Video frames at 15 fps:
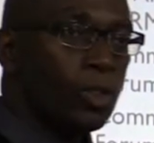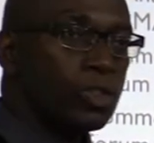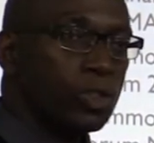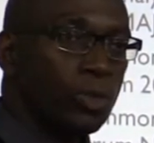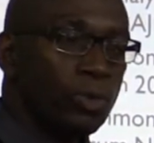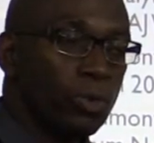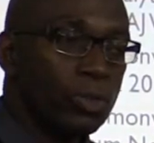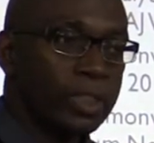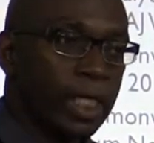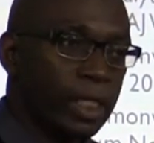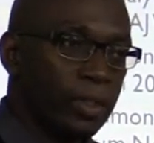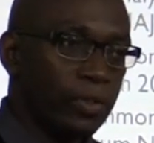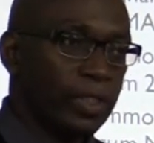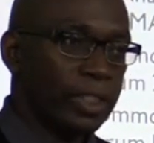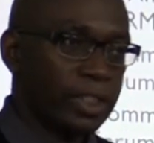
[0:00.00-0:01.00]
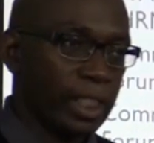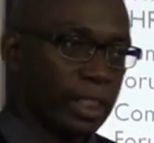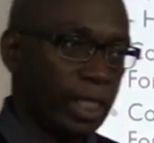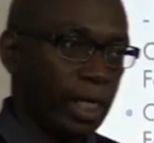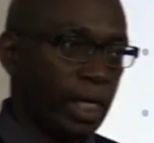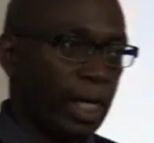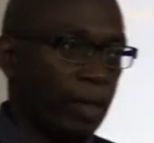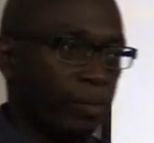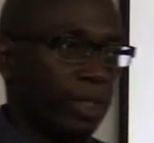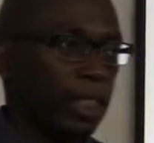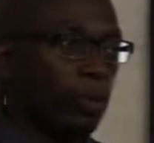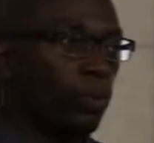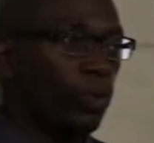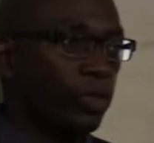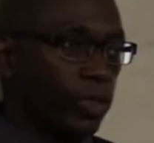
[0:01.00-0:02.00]
So those are the things that are
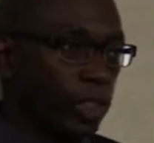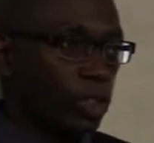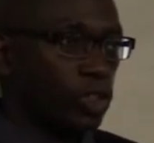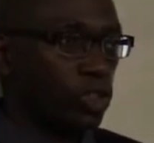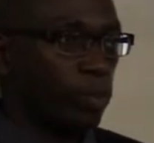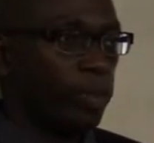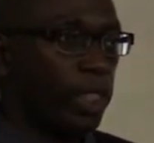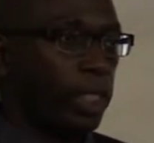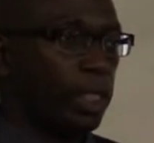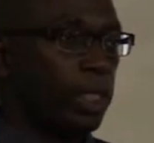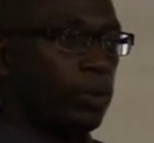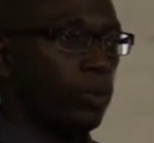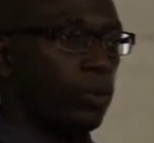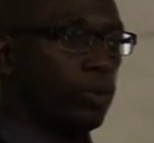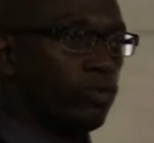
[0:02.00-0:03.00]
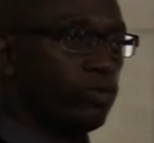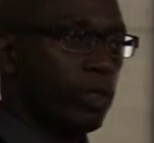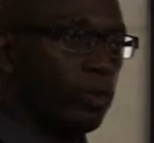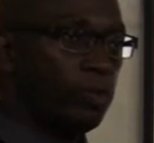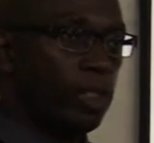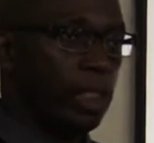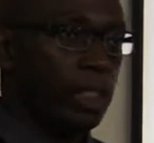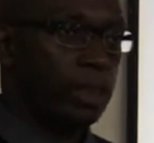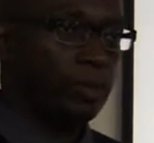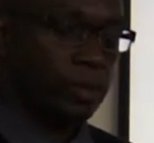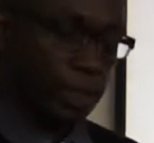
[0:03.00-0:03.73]
happening within Jamaica from the